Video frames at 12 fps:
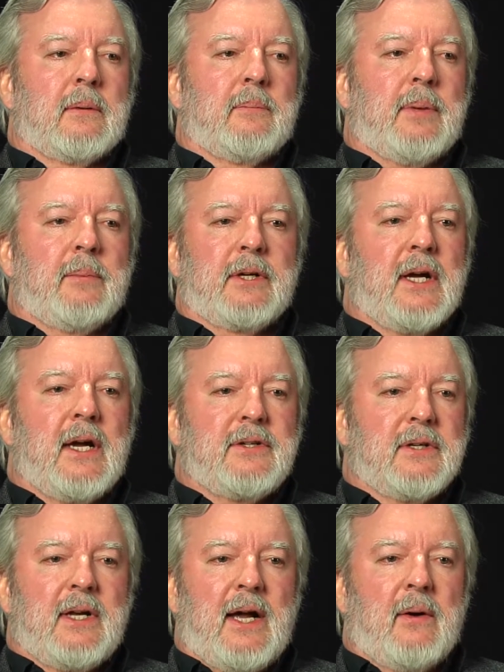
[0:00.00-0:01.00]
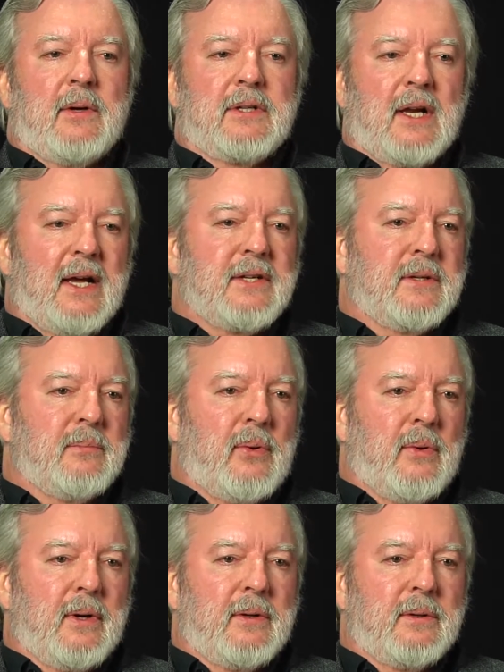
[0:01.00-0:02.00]
Publication now is less
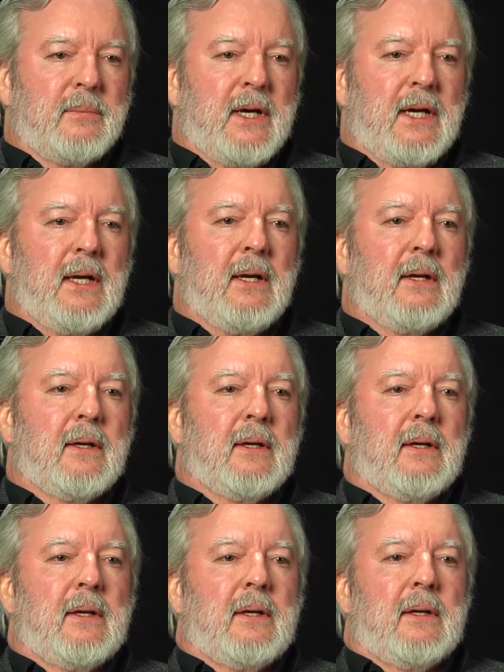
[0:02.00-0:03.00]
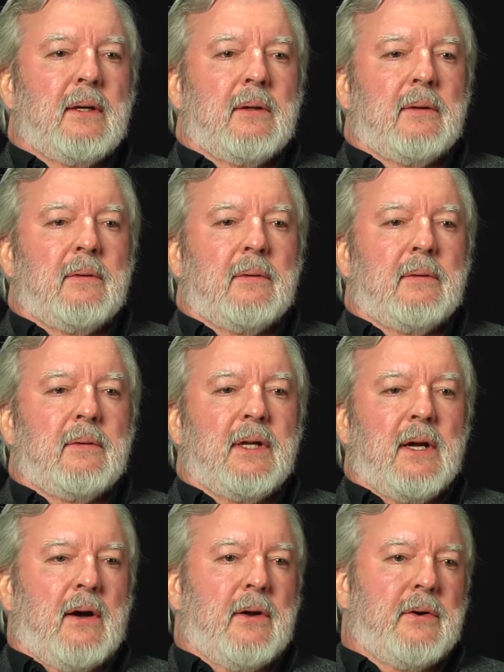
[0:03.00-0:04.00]
important to me.
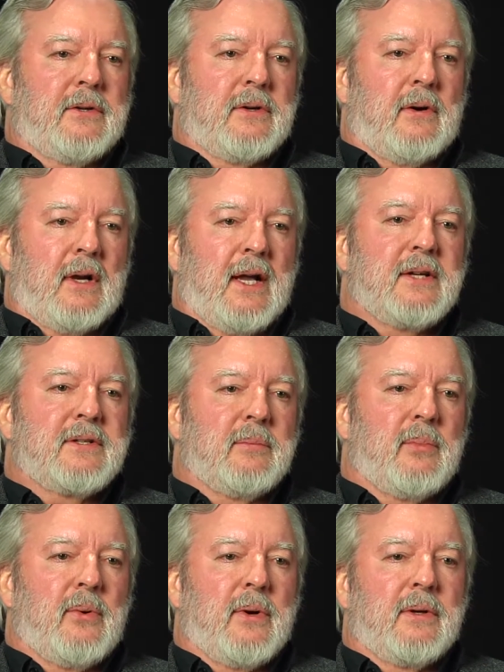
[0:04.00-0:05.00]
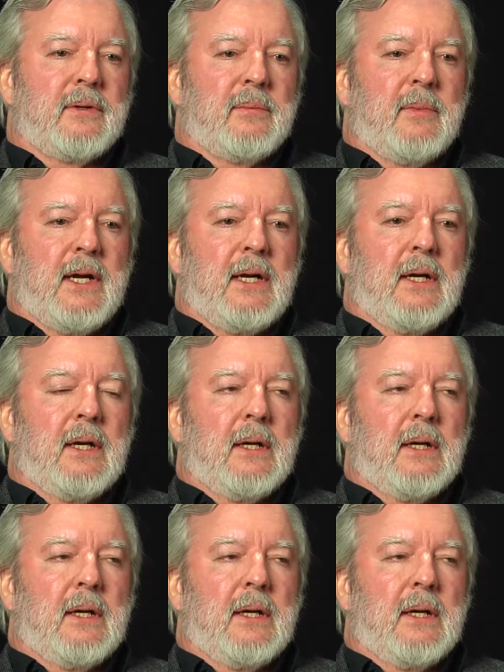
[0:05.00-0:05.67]
The honors are less important to me.